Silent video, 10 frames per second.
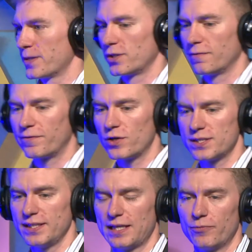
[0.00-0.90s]
So the
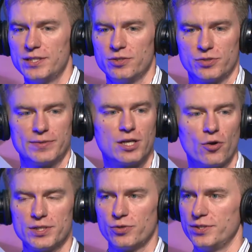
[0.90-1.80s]
first thing that we do is we
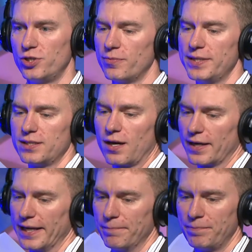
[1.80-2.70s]
go into Adobe
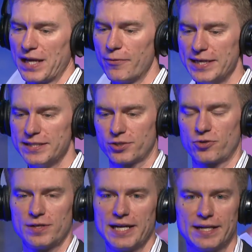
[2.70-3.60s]
Target and we need to
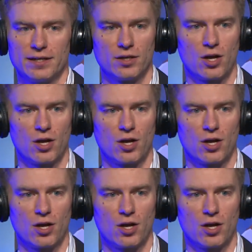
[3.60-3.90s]
create